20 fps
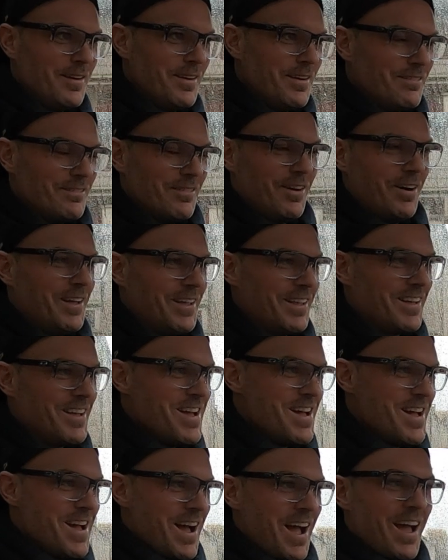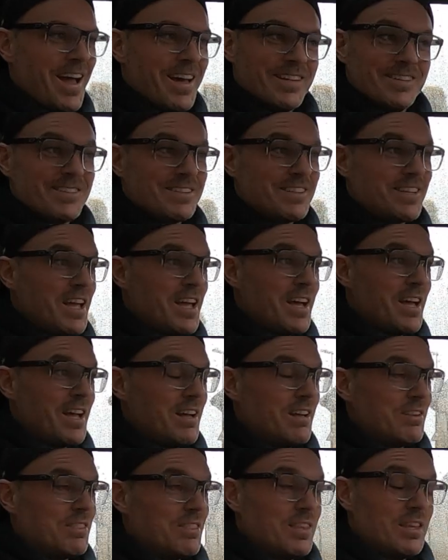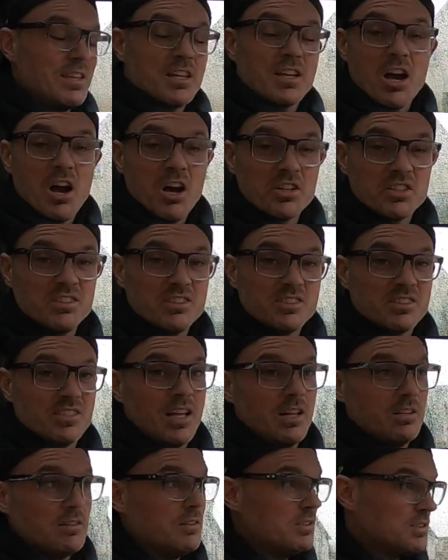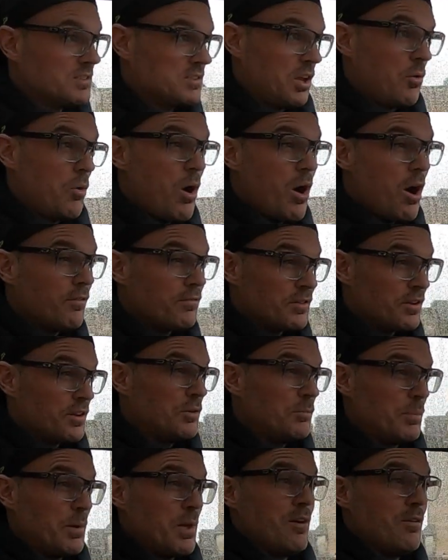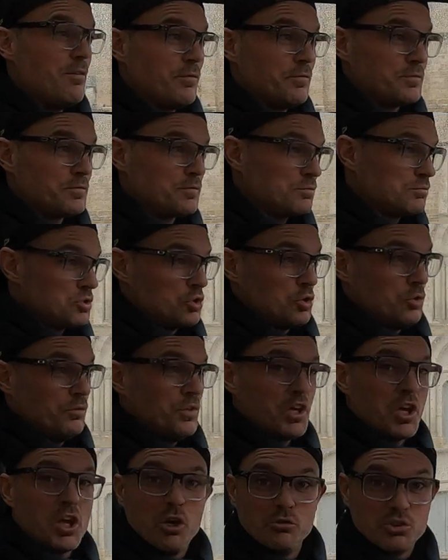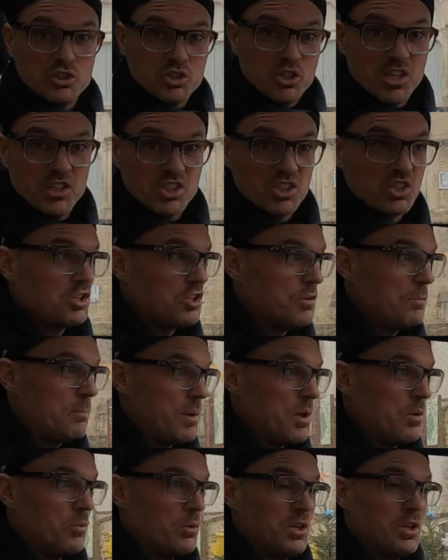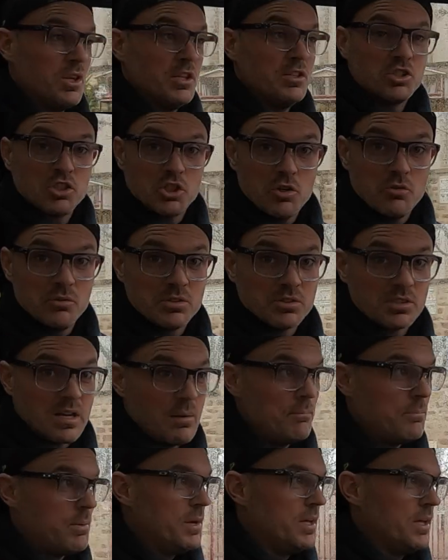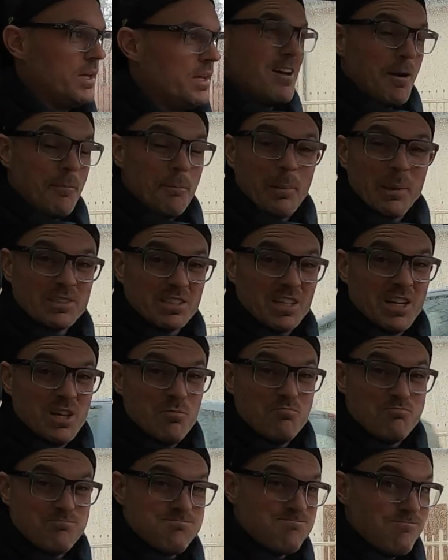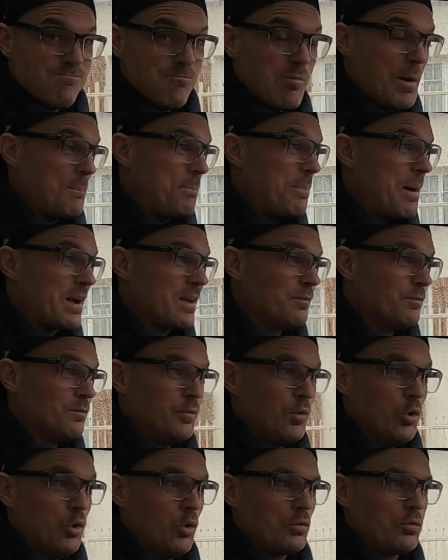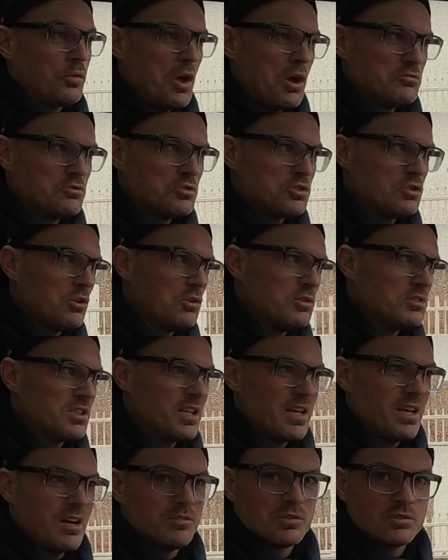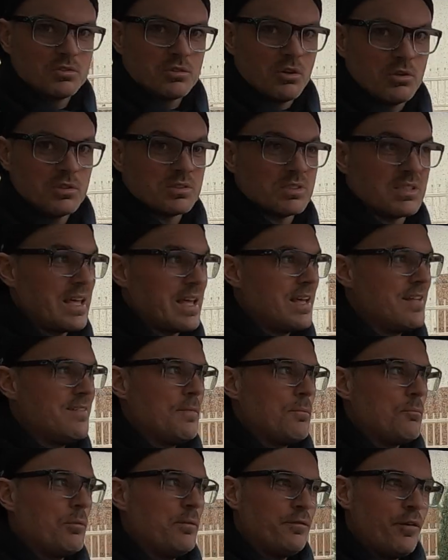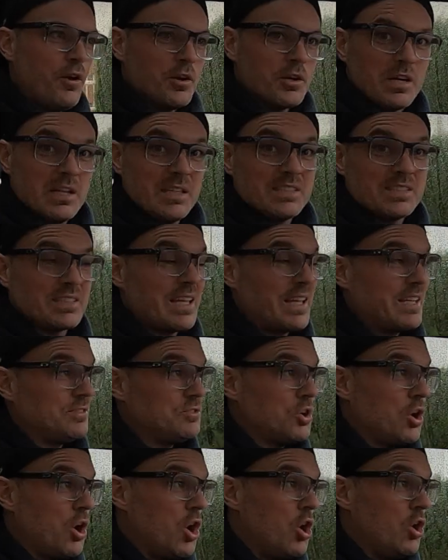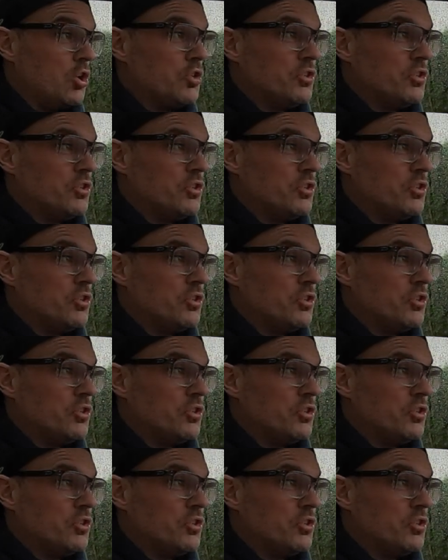right? And the car didn't sell. So after a bit of sort of negotiation, a bit with the insurance company, basically went back and forth, $100 here, $100 there. We finally settled on